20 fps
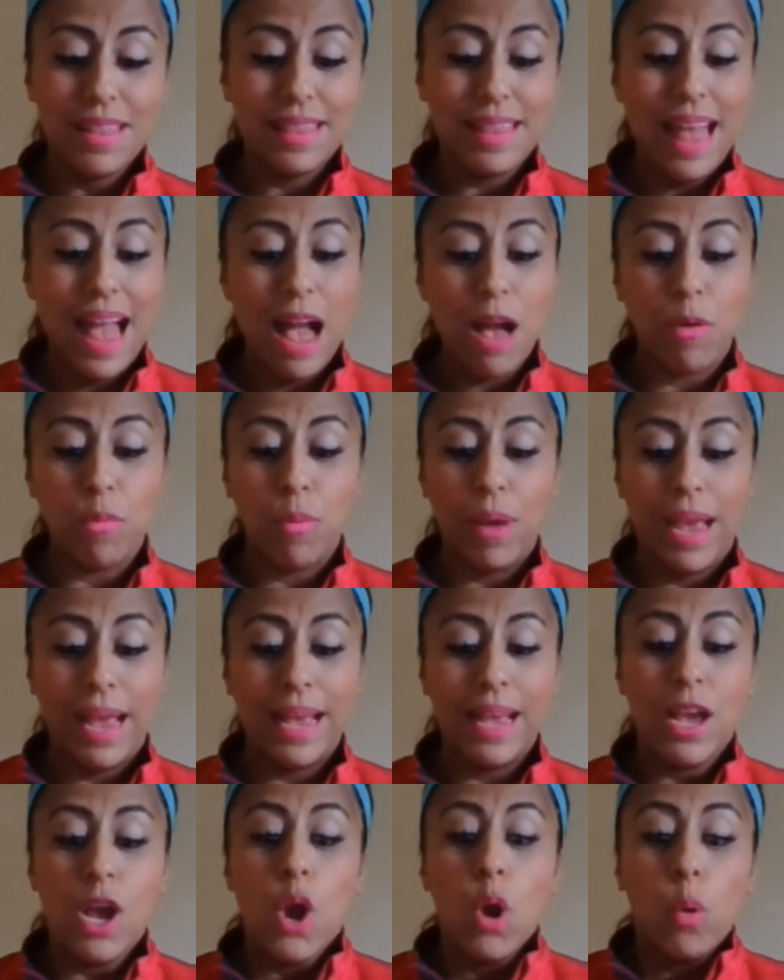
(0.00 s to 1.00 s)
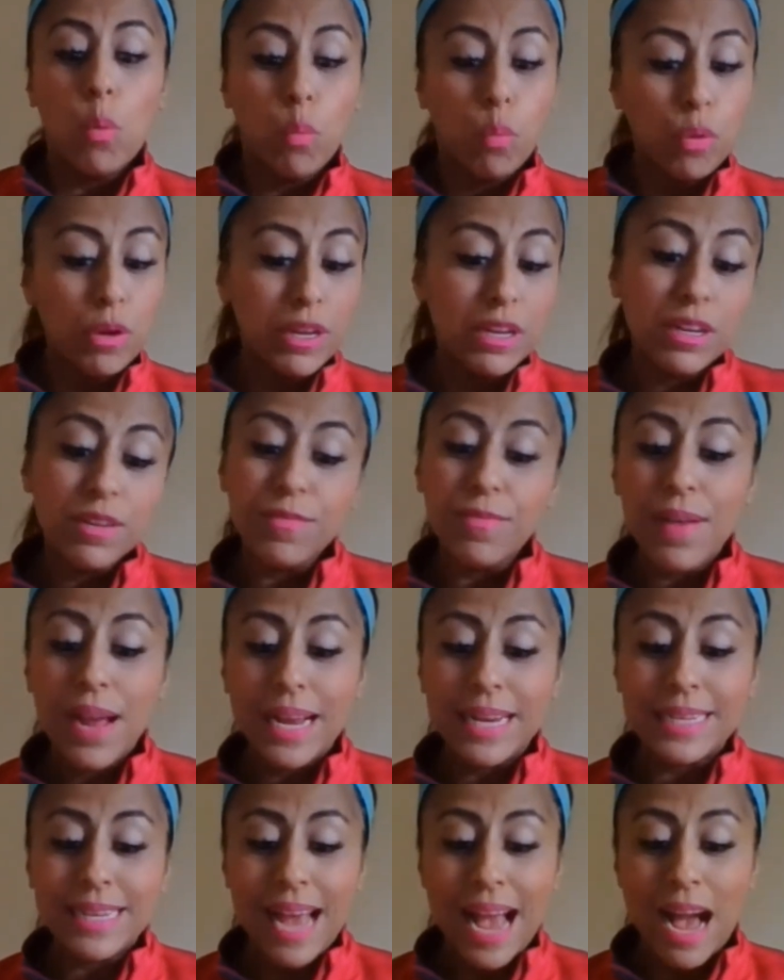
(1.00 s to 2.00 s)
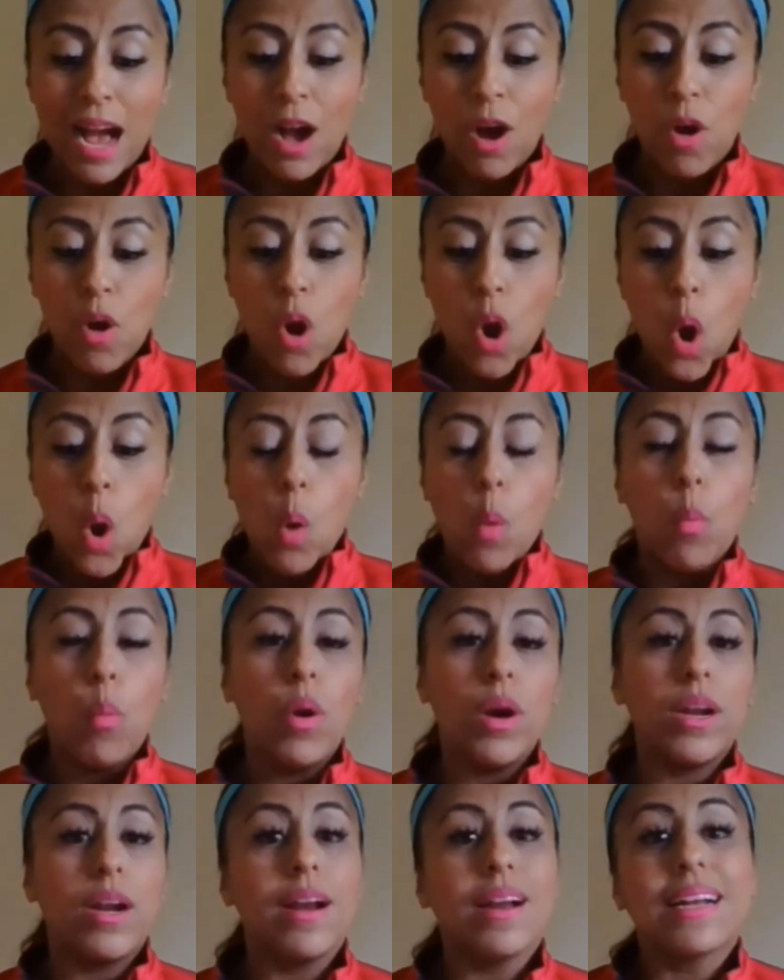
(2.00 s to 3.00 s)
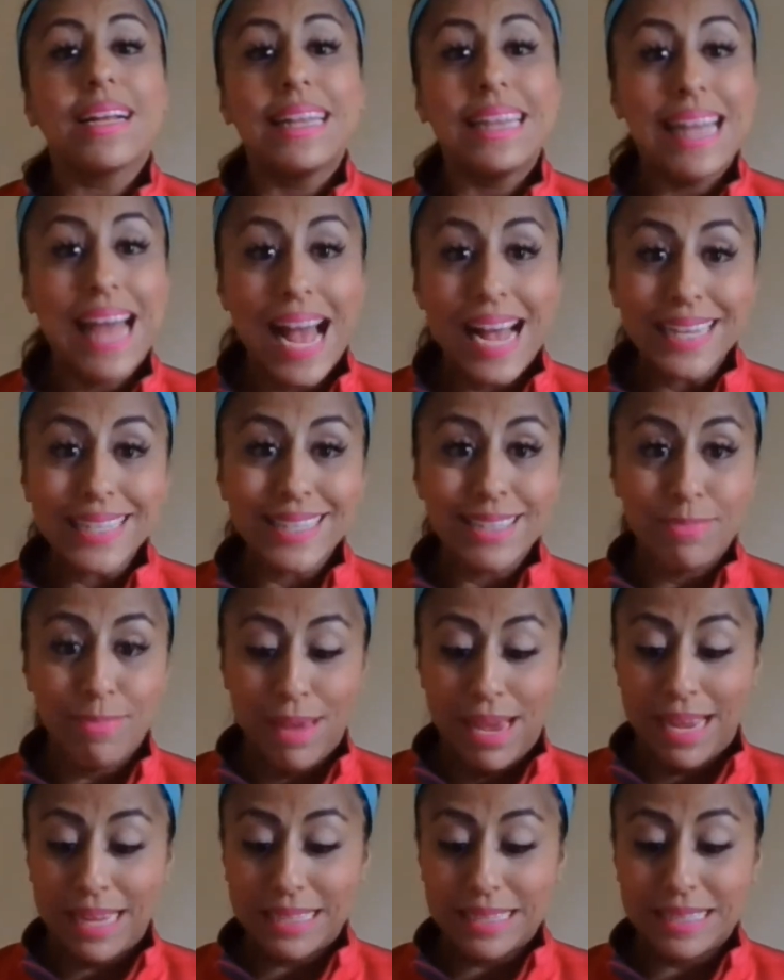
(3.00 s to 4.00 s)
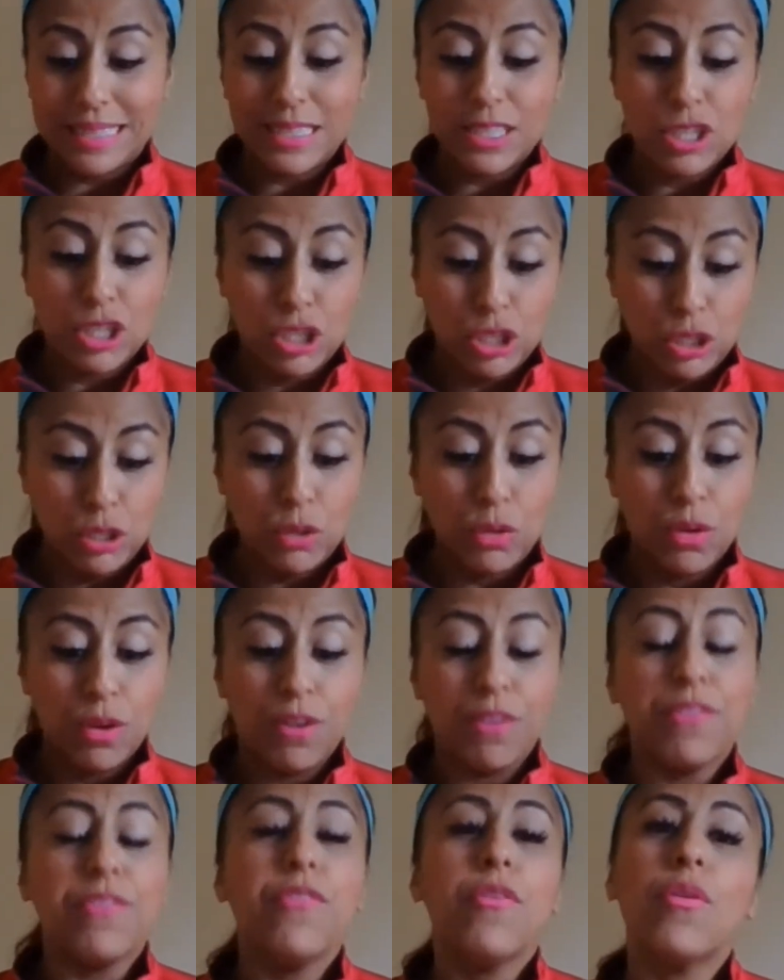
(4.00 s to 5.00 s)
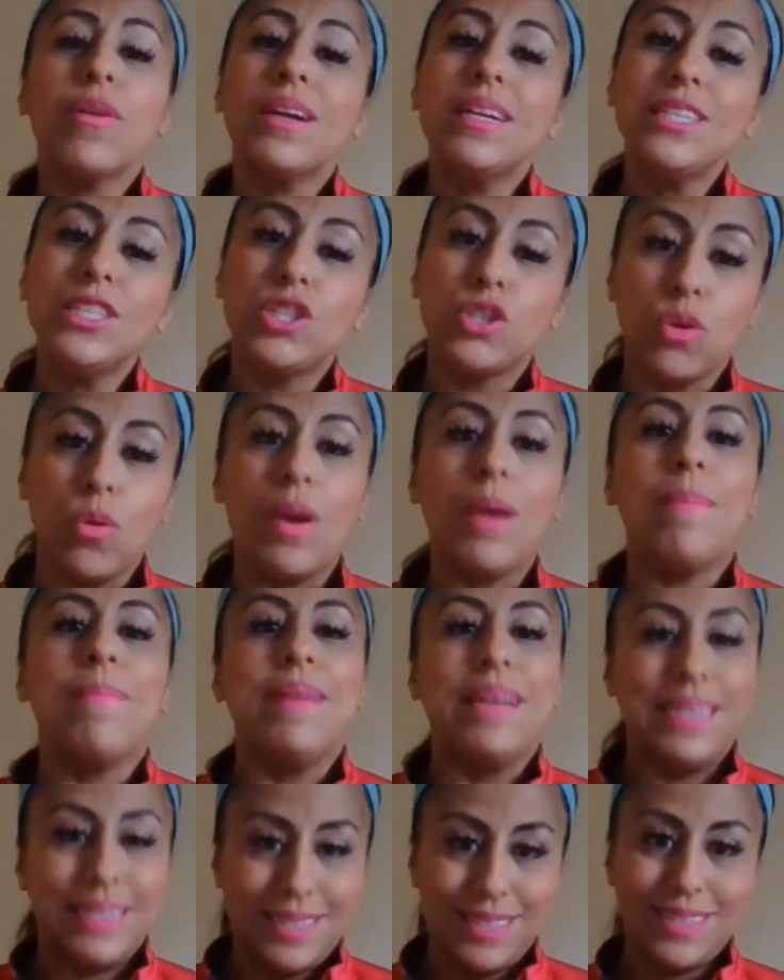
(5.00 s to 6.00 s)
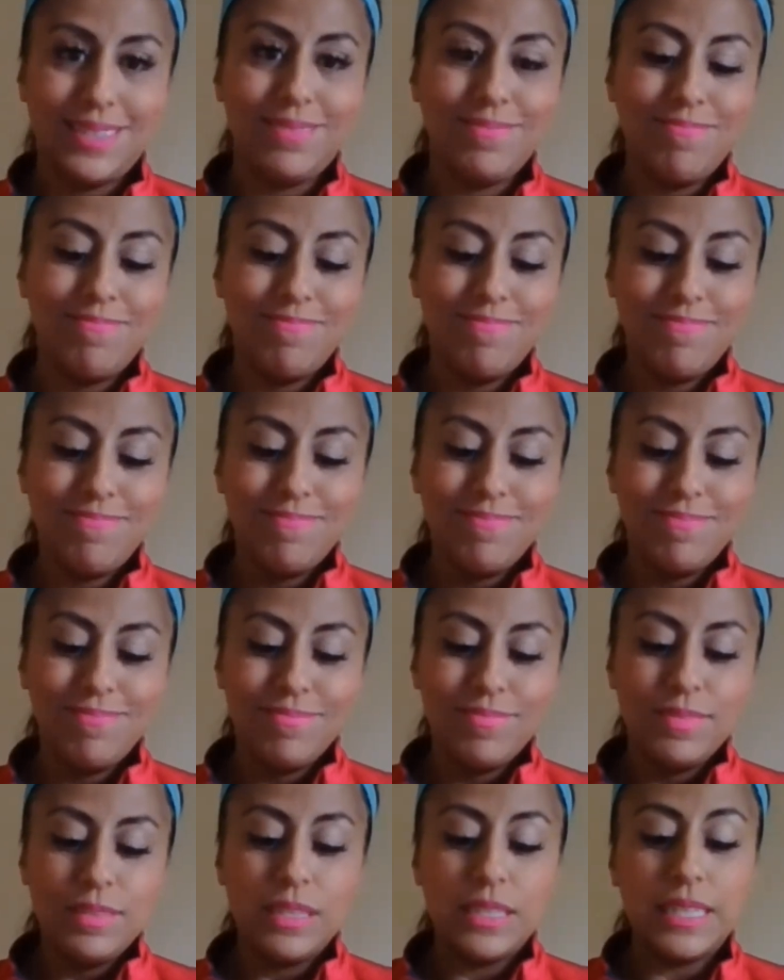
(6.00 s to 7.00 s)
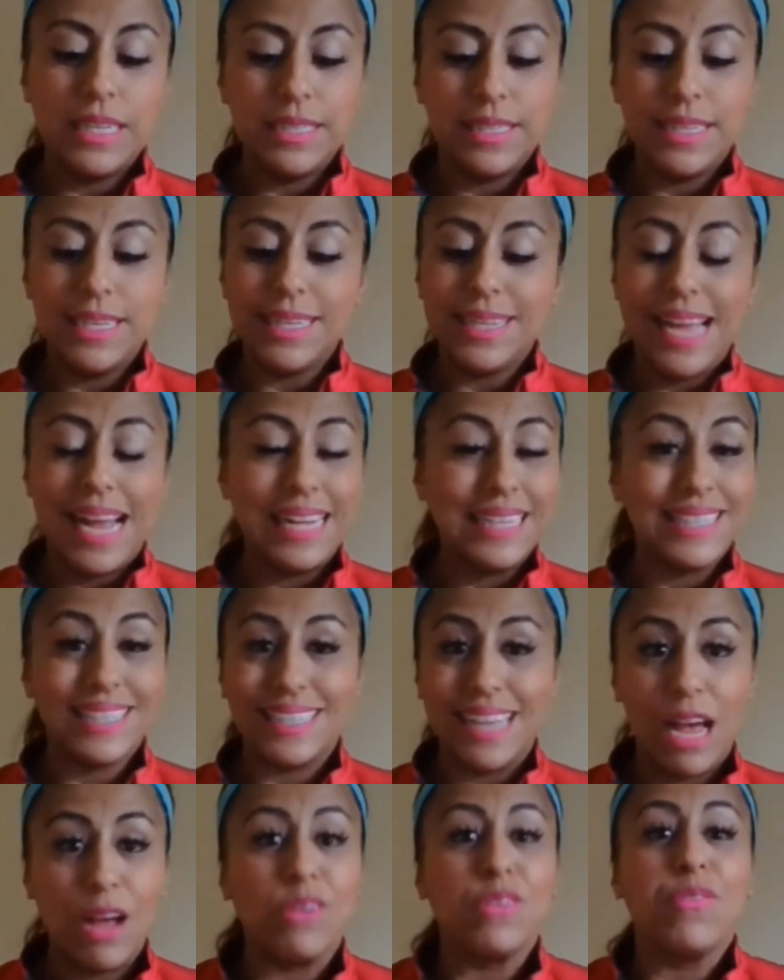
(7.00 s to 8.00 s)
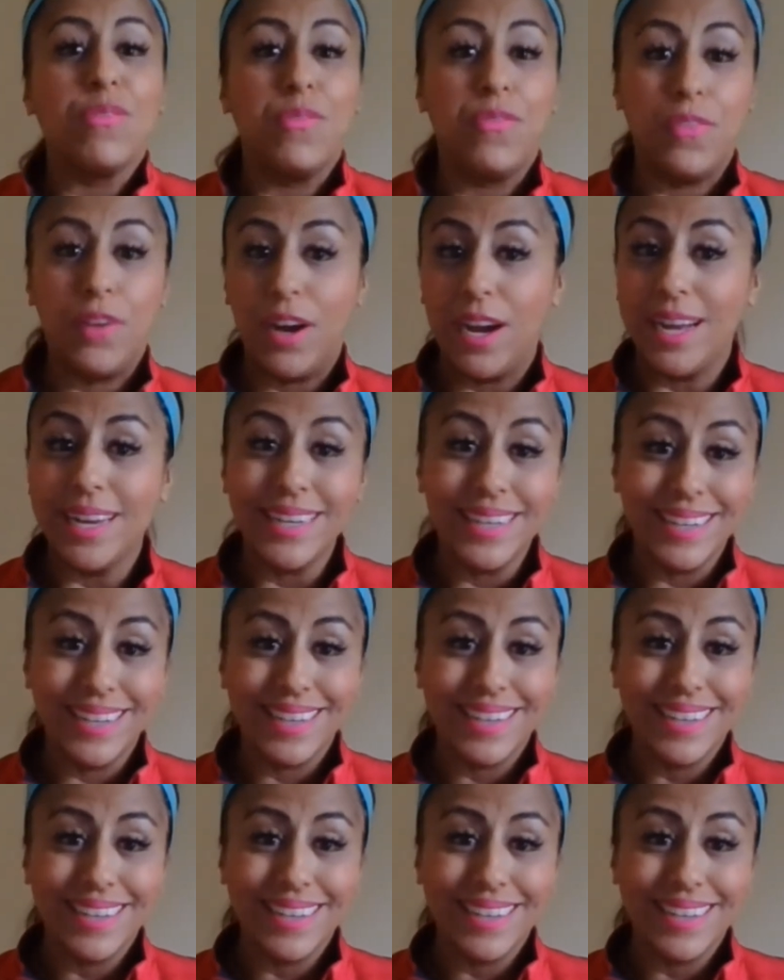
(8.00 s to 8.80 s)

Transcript: That way, we'll find out what our classmates do for enjoyment. Doesn't that sound fun?